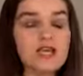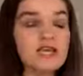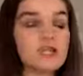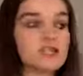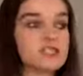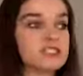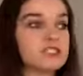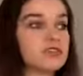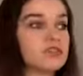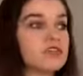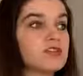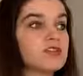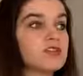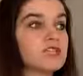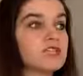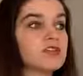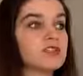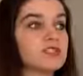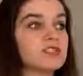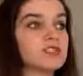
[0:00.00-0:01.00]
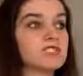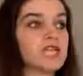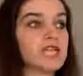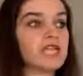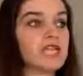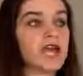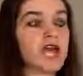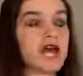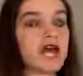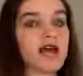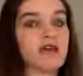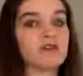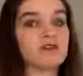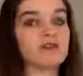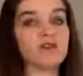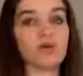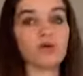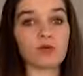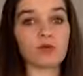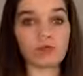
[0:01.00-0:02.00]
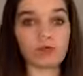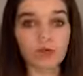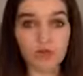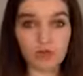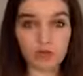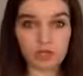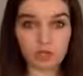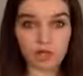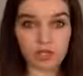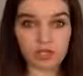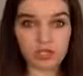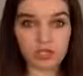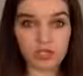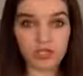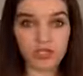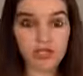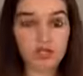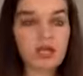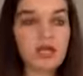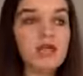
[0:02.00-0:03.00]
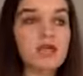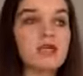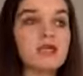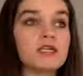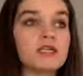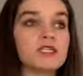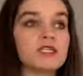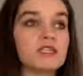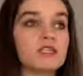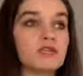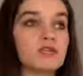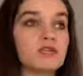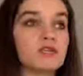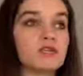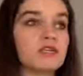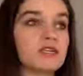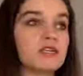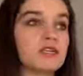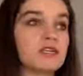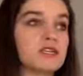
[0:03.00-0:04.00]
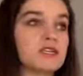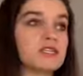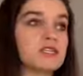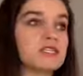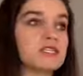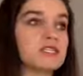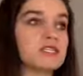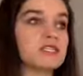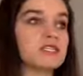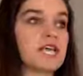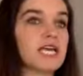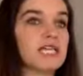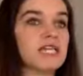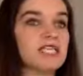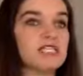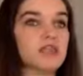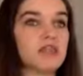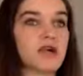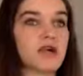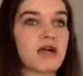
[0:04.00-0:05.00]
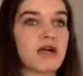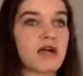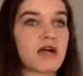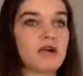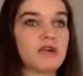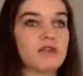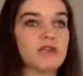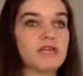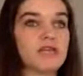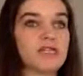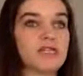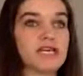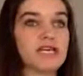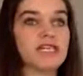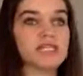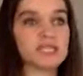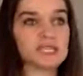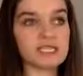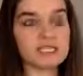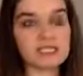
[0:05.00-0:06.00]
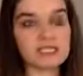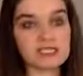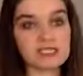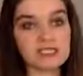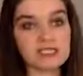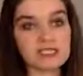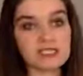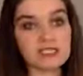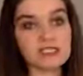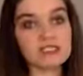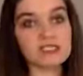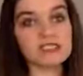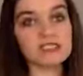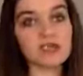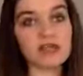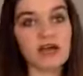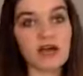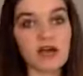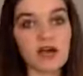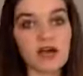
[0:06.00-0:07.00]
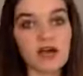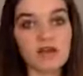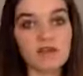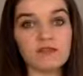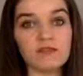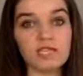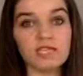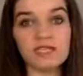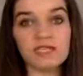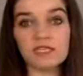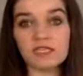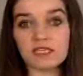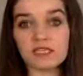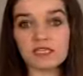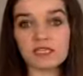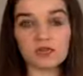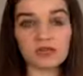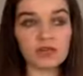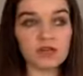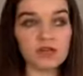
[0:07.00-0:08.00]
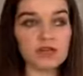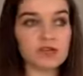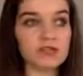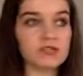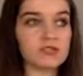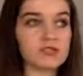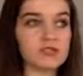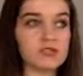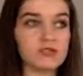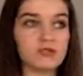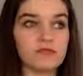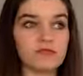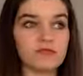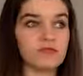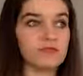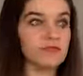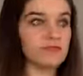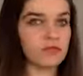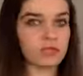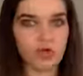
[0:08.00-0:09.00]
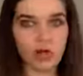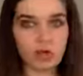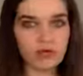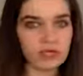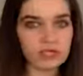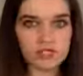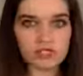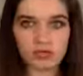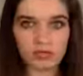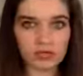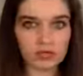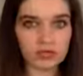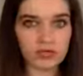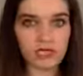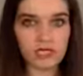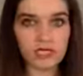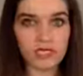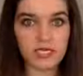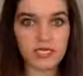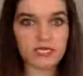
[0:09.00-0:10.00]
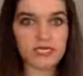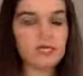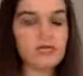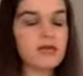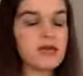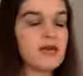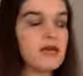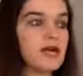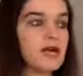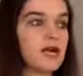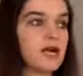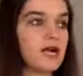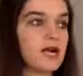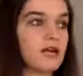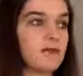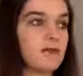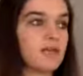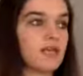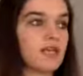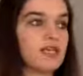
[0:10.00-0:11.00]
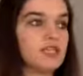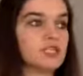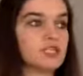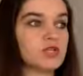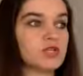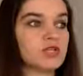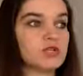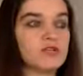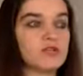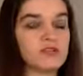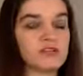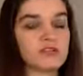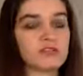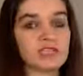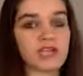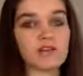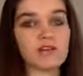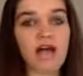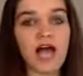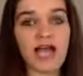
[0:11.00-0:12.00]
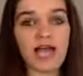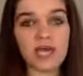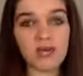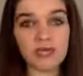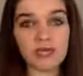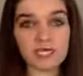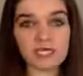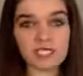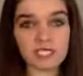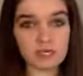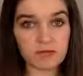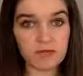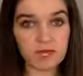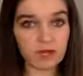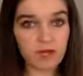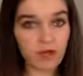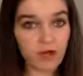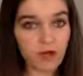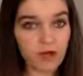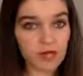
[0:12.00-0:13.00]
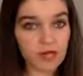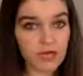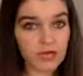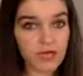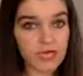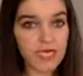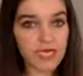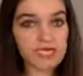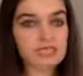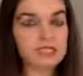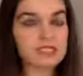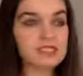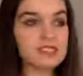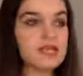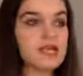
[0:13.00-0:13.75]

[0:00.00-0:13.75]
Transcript: Intuitive eaters tend to have lower blood pressure. Intuitive eaters tend to have less instances of eating disorders, no disordered eating. Intuitive eaters have higher resting metabolic rates.